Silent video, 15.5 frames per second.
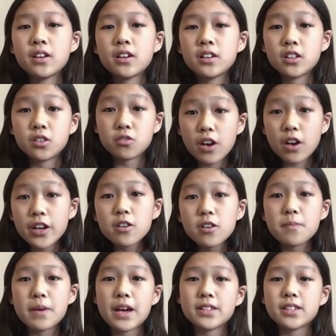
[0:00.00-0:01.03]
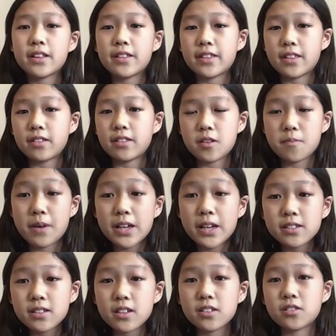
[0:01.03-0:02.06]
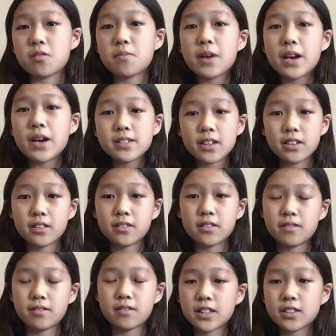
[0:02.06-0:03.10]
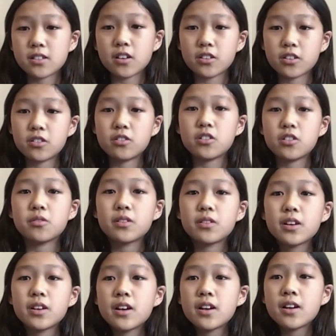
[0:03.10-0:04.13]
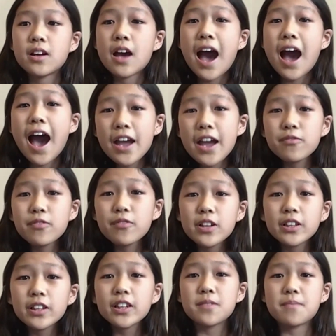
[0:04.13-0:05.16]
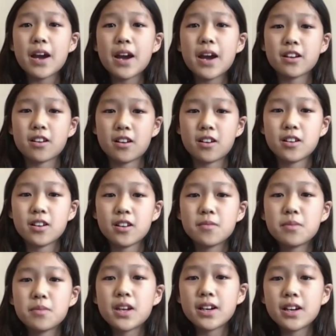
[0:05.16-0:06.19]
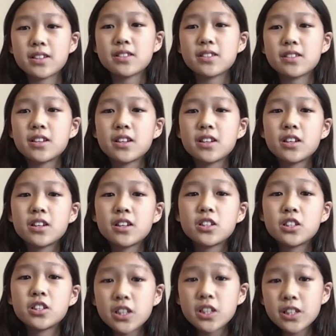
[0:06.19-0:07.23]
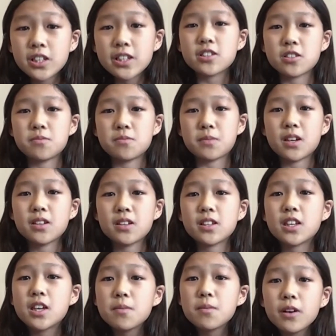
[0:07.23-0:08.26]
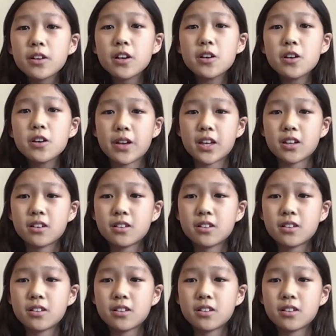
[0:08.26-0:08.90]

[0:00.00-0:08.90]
You try your best, and the best is your best, and that's all you do. I really admire her because she teaches me to keep on going,